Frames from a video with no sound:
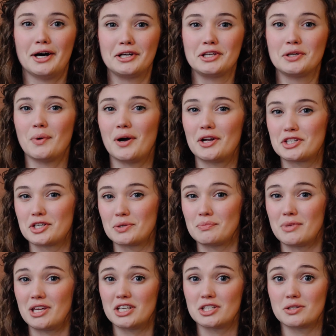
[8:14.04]
you want your
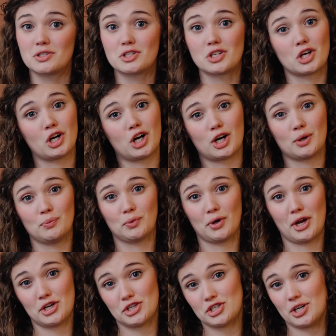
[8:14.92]
meat to carb
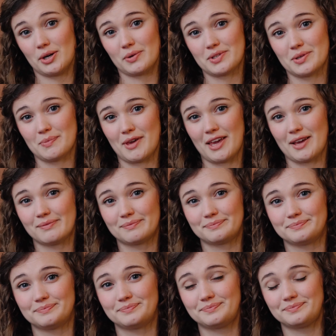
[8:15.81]
ratio to be.
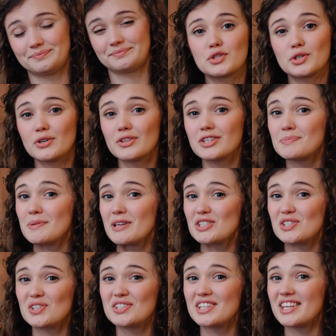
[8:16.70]
Stir this
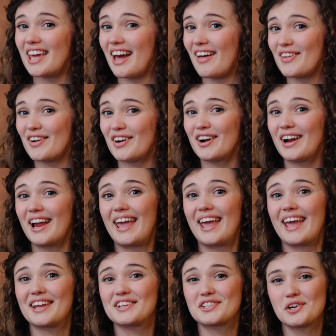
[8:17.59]
mixture together
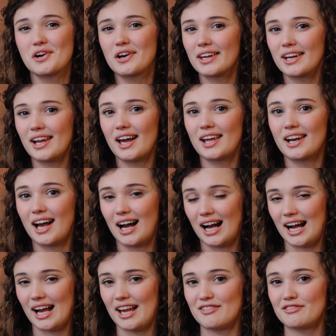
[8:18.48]
and cook it on
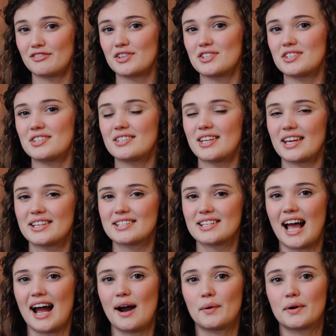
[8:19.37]
high for 6
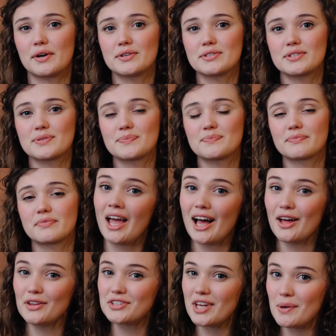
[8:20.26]
hours.
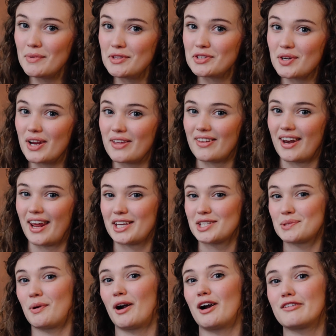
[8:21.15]
I'll demonstrate the
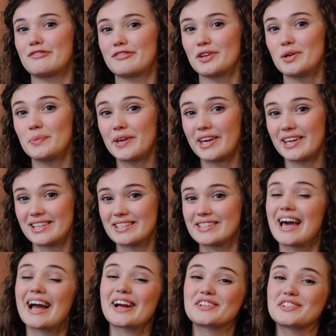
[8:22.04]
next part for you because
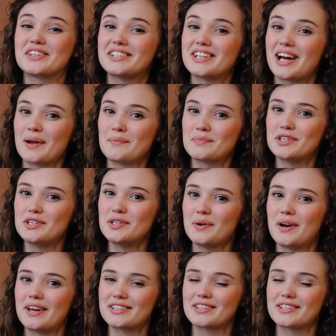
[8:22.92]
it's actually time to do it.